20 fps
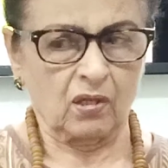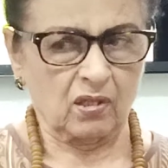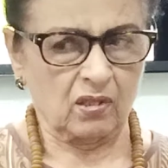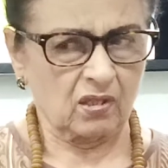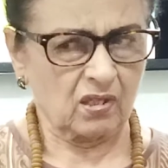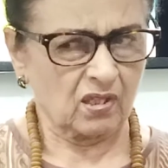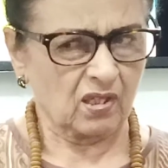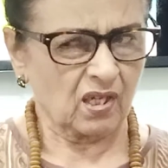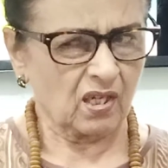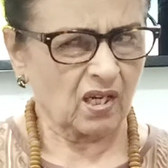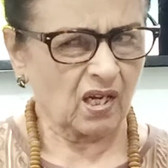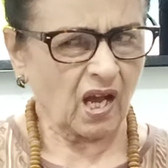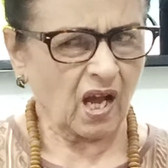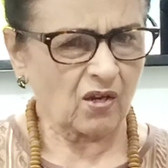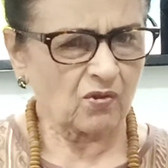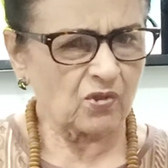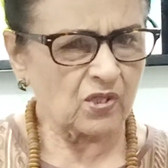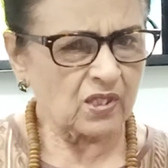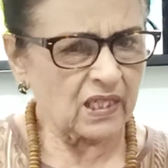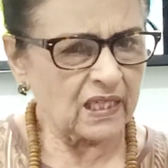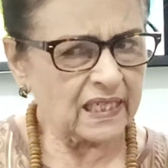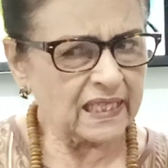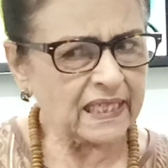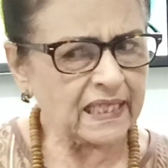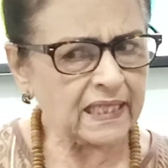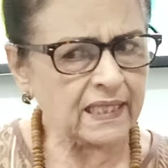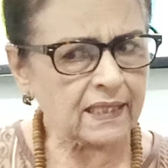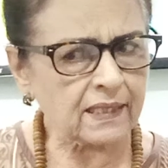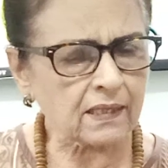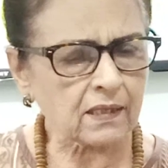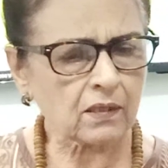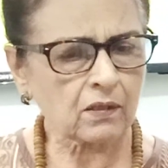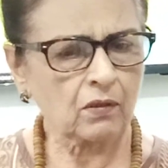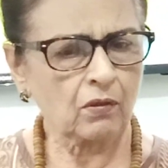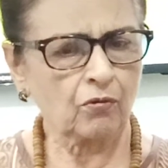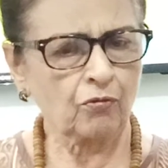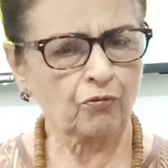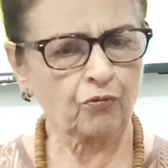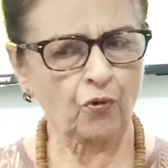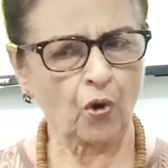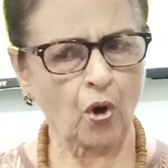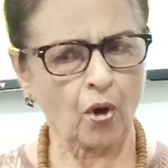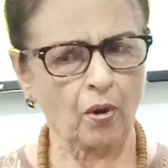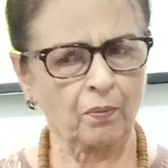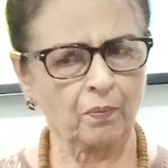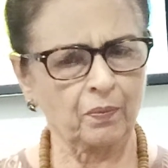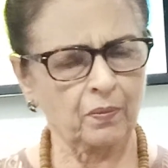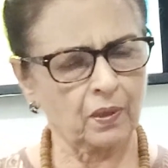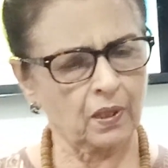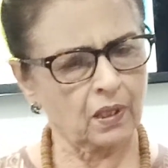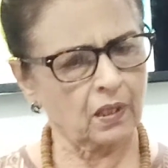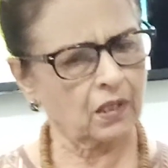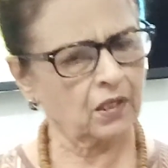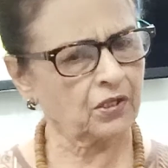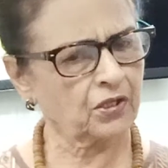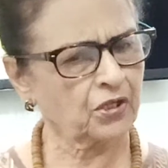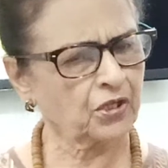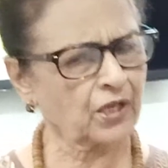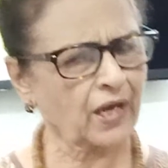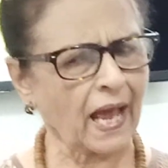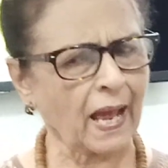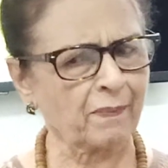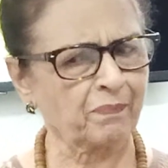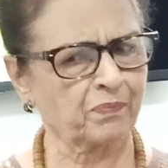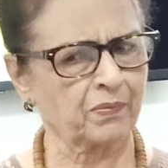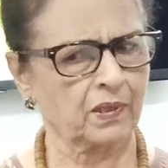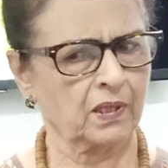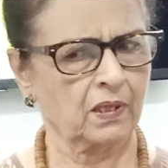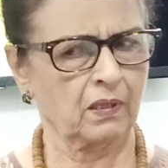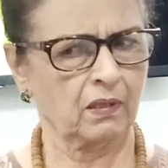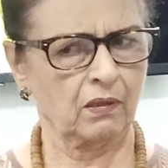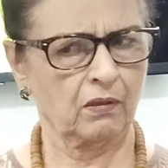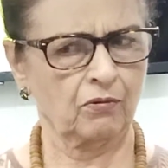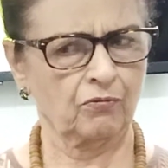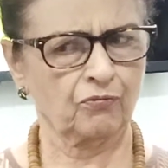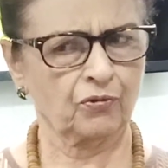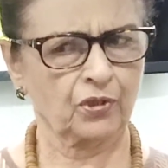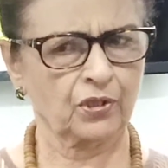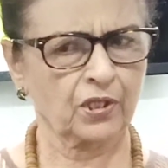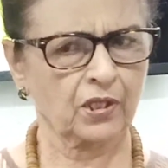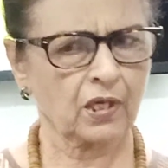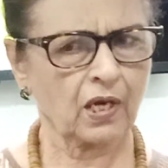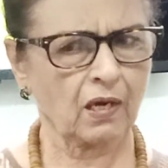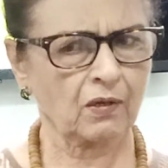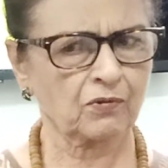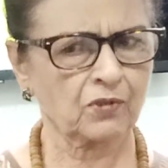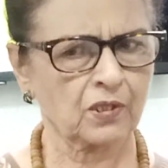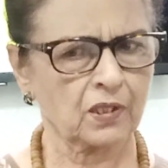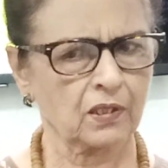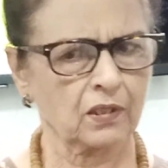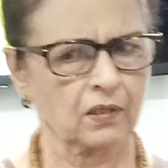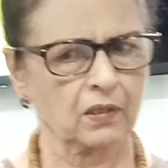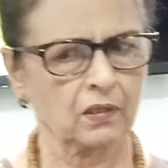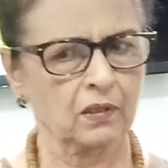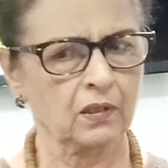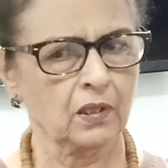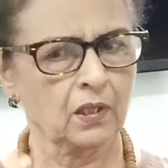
the counselees form a trap for the counselor,